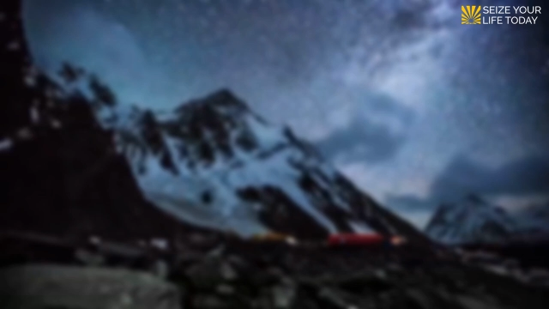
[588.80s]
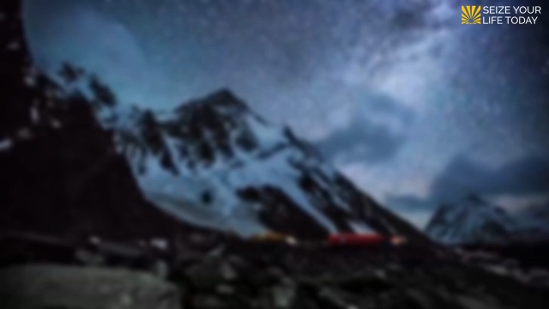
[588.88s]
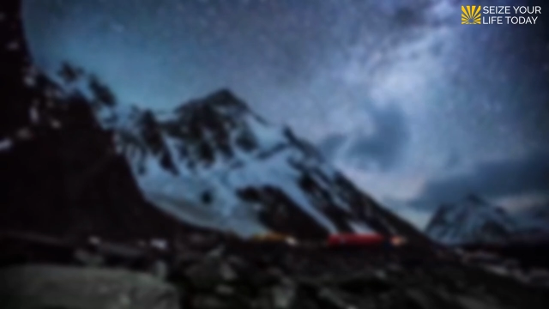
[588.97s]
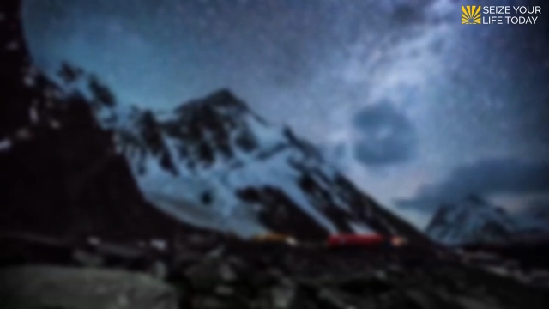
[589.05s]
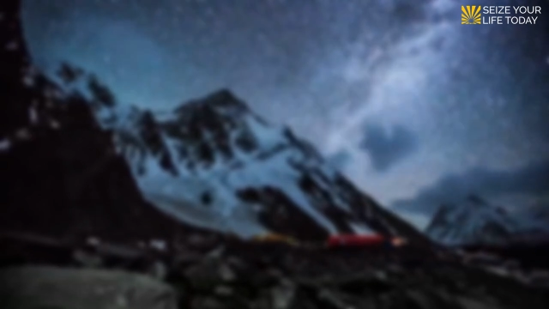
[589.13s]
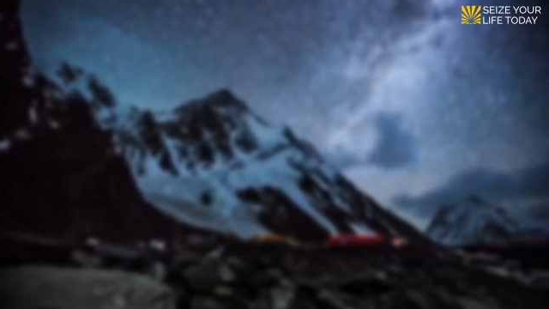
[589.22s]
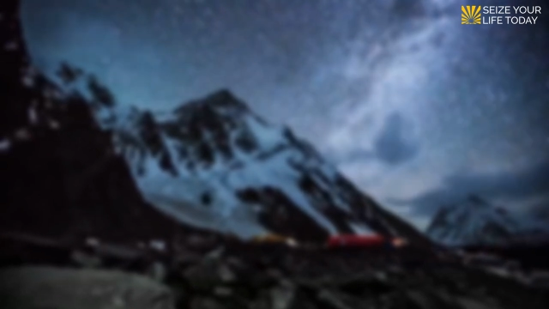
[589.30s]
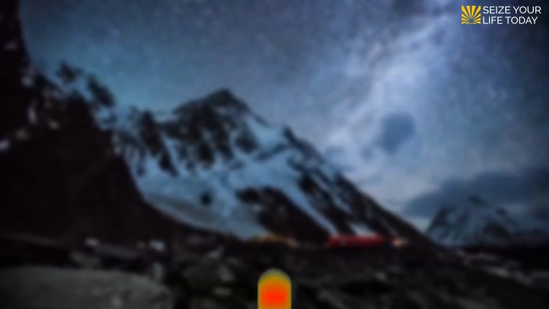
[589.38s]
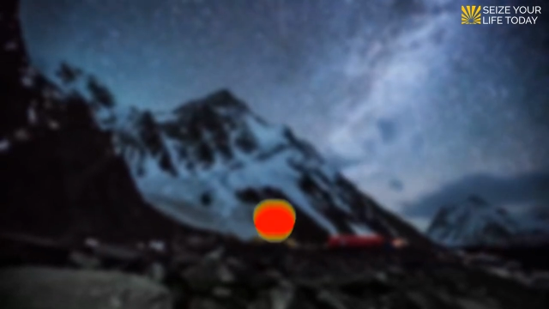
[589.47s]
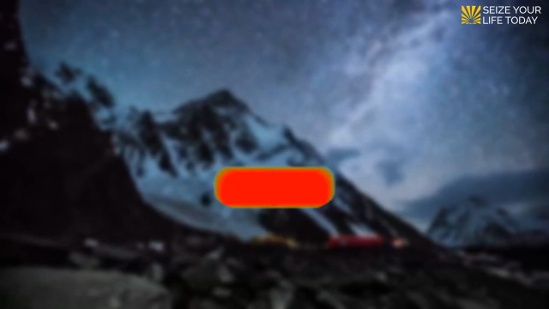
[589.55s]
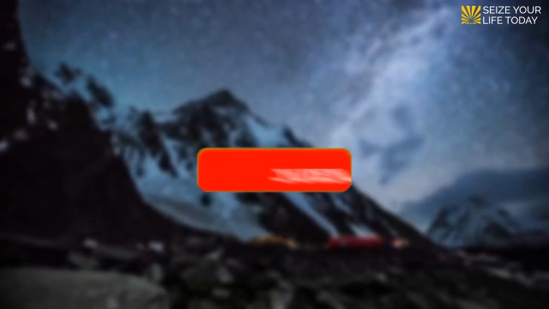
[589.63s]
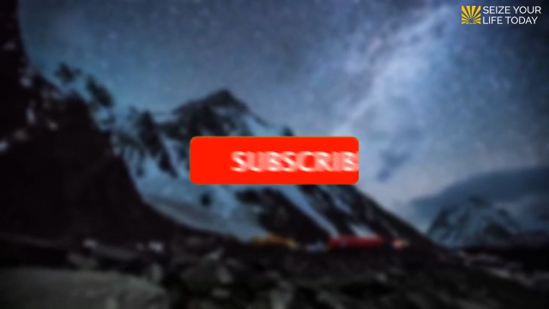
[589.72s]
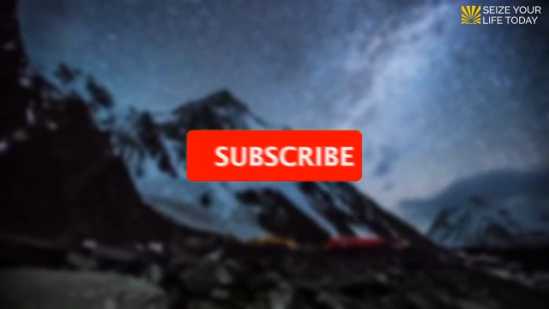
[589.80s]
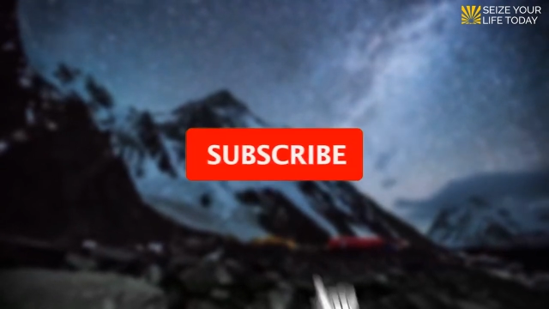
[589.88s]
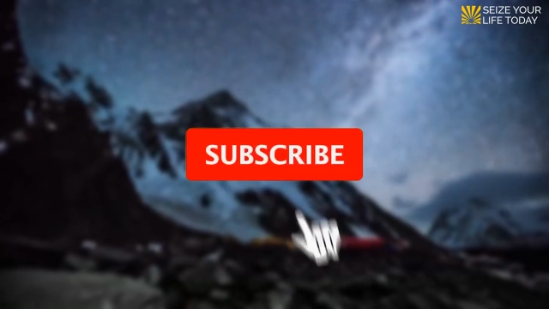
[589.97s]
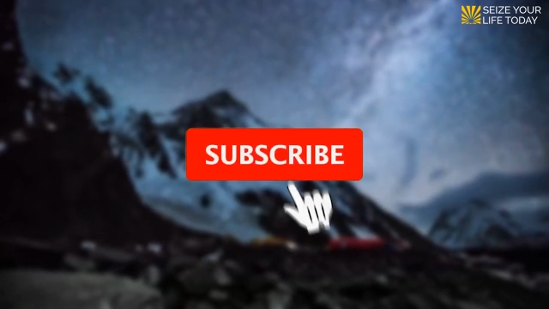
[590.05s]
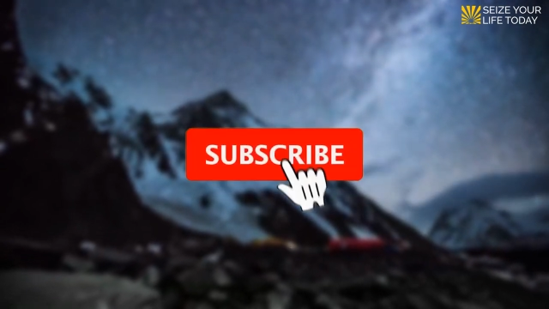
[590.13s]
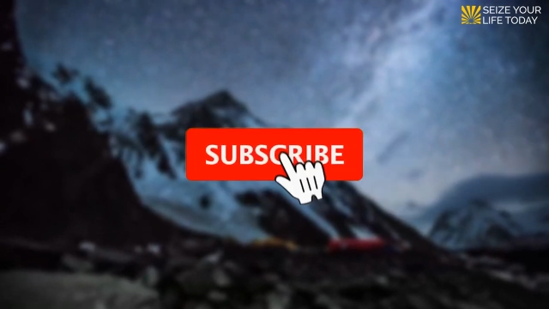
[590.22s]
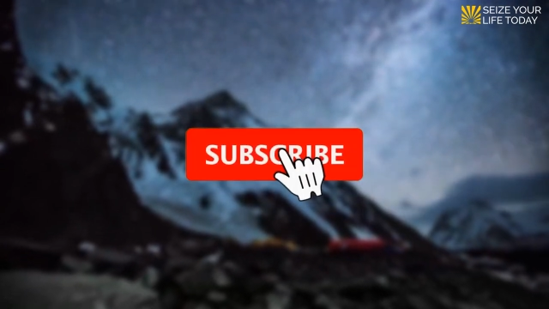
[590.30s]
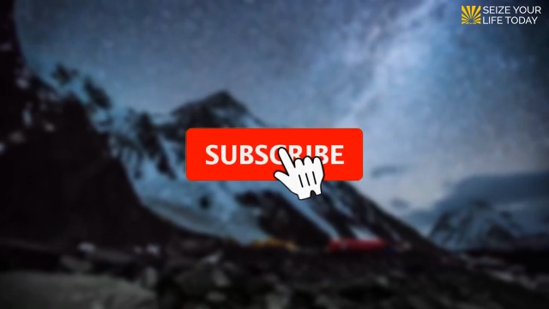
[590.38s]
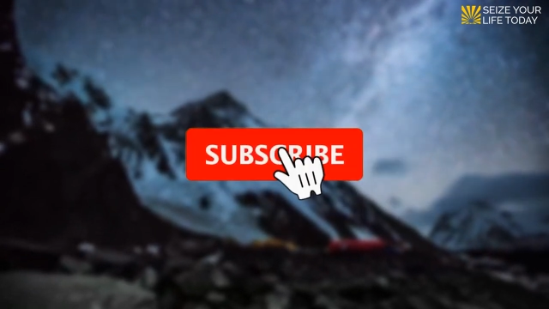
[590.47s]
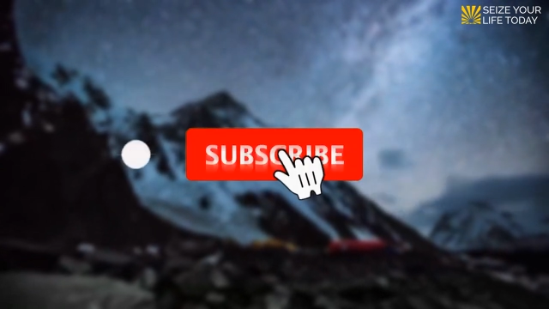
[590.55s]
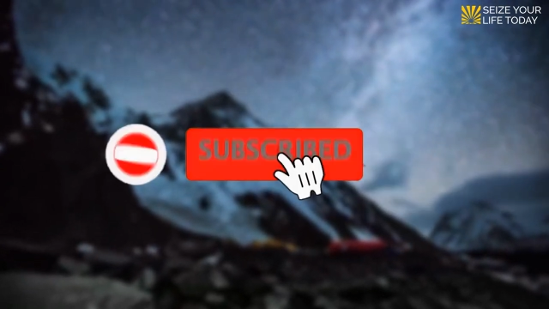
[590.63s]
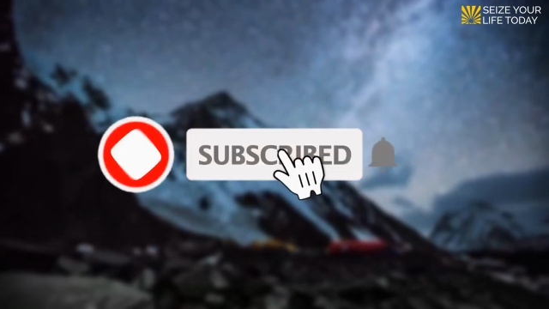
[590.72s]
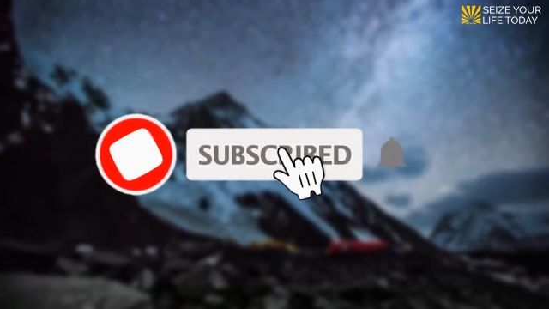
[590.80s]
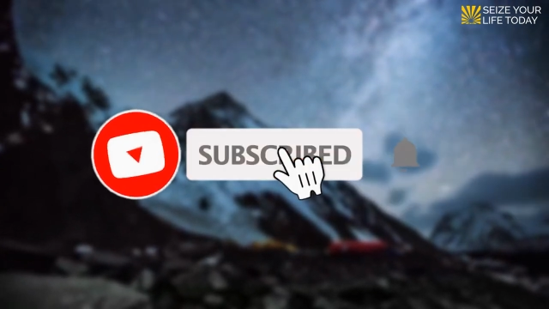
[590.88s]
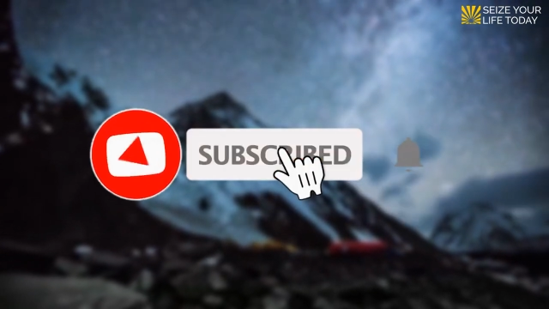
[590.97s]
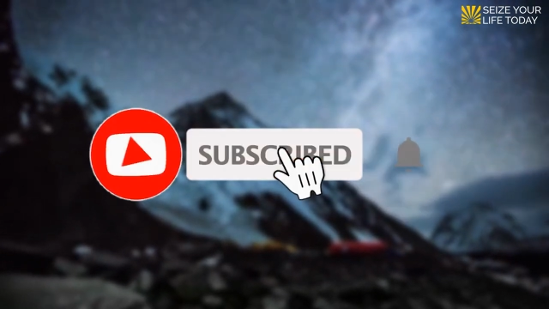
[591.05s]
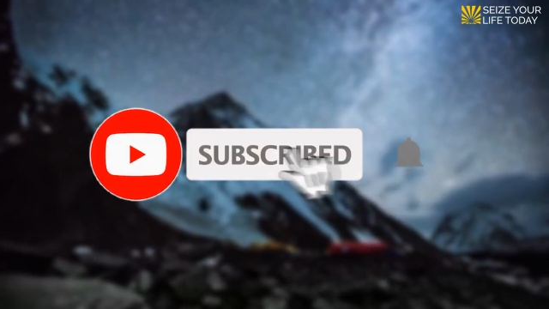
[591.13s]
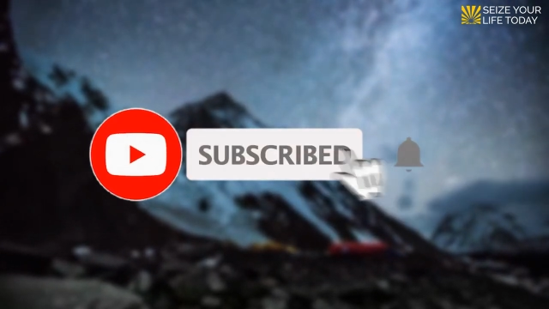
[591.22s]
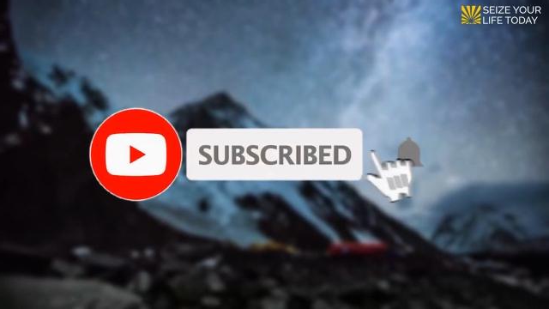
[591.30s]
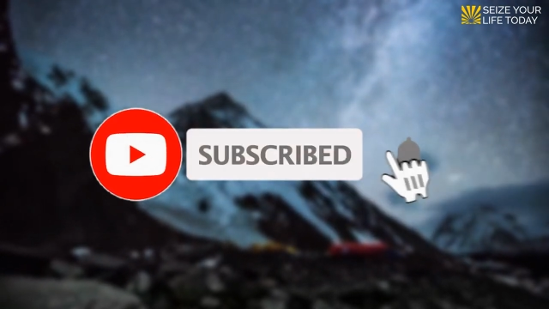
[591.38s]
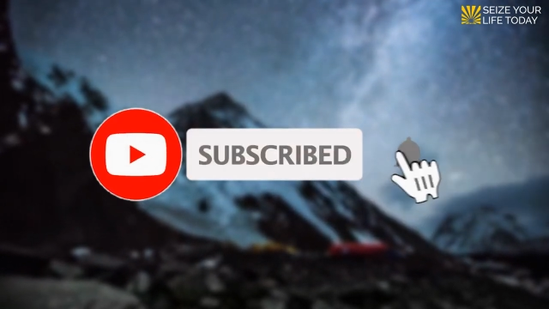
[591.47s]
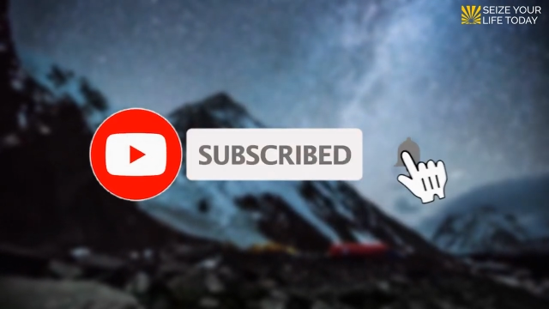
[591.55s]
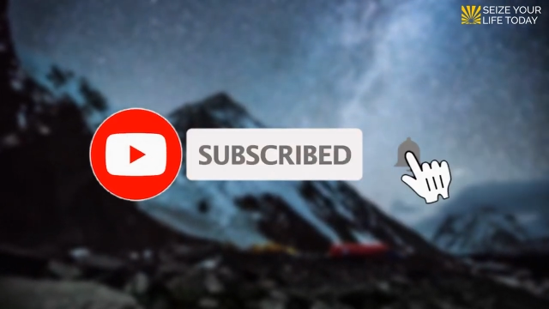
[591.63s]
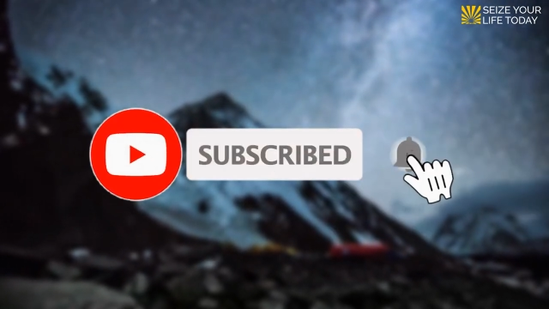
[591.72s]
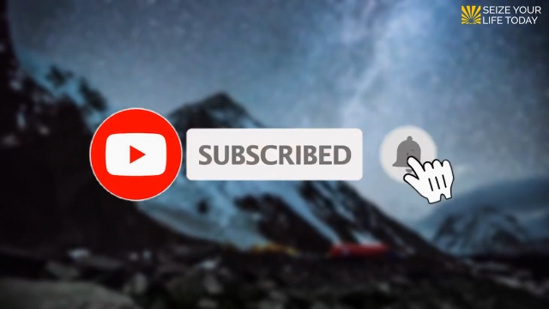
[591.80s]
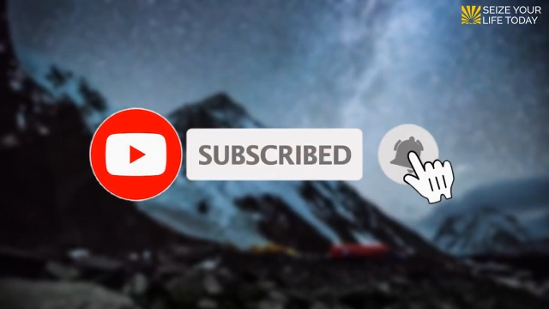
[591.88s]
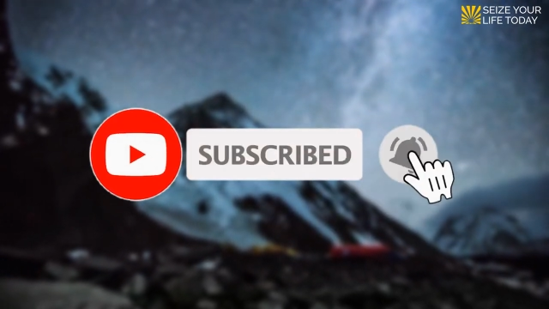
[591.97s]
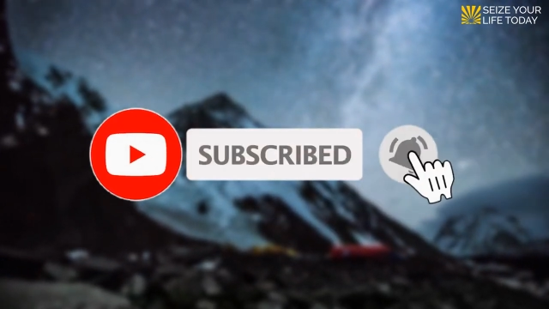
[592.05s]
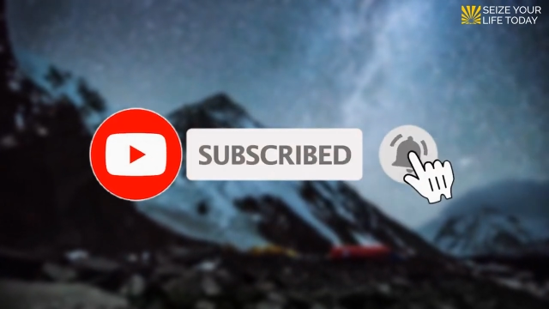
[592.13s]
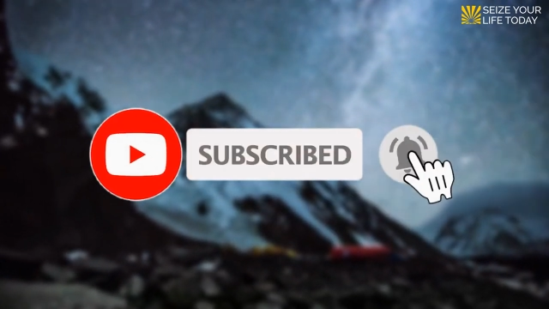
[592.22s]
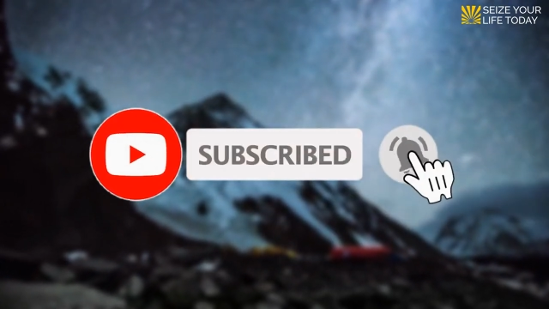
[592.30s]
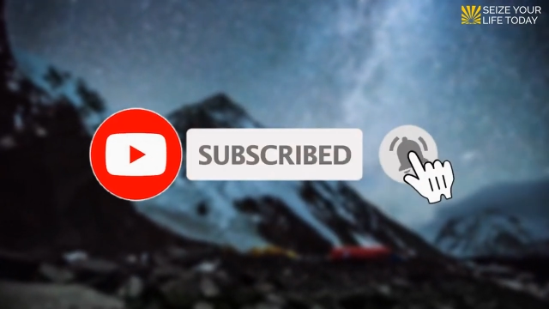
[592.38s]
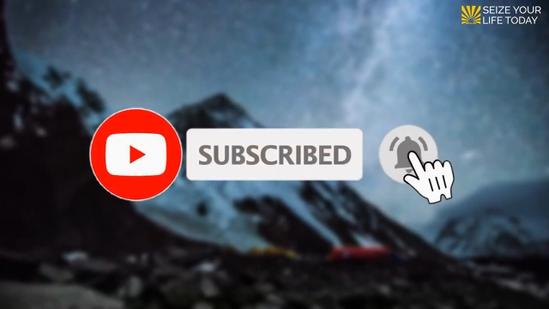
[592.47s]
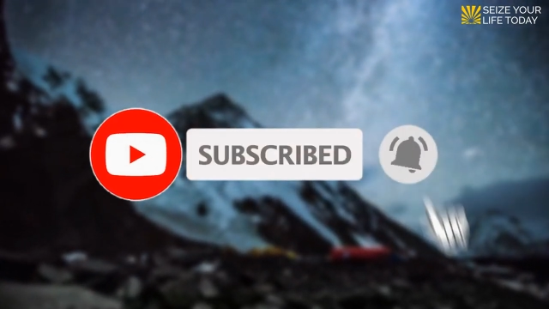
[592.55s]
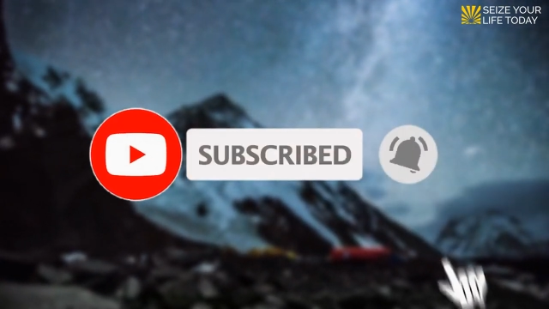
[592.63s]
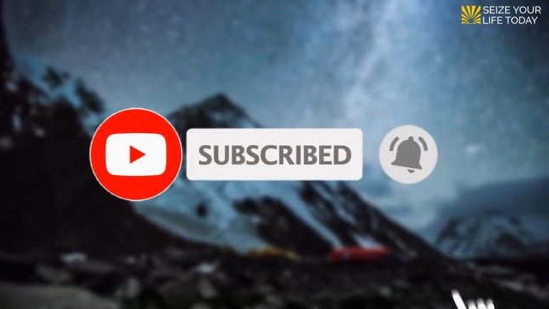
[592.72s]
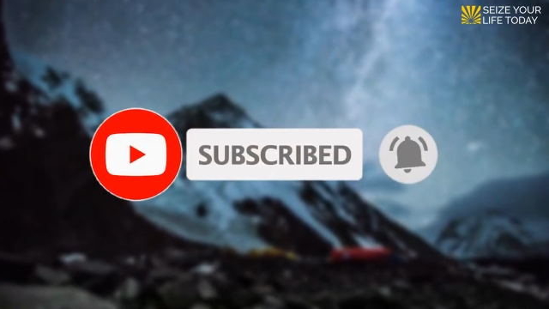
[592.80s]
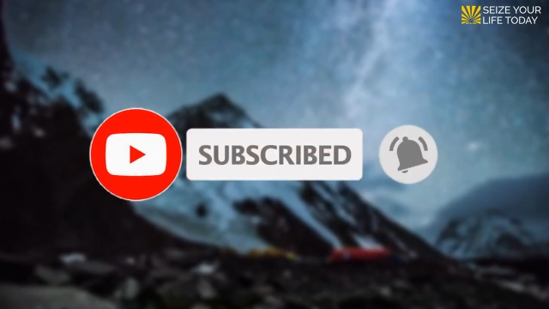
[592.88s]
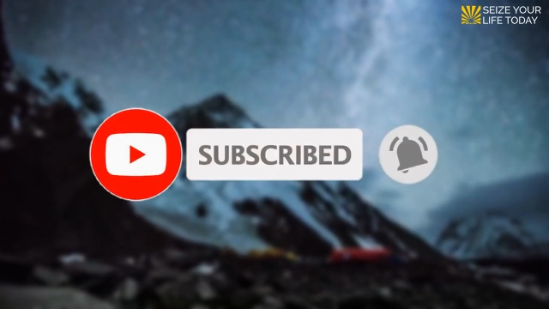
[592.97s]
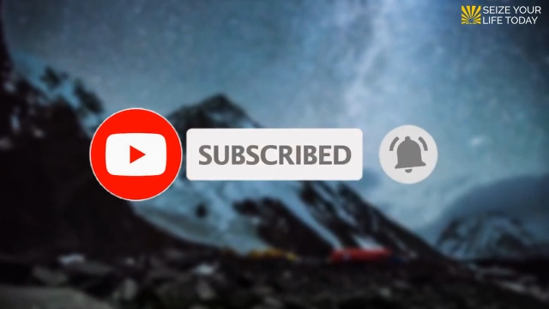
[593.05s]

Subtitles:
[unreadable: no face in view]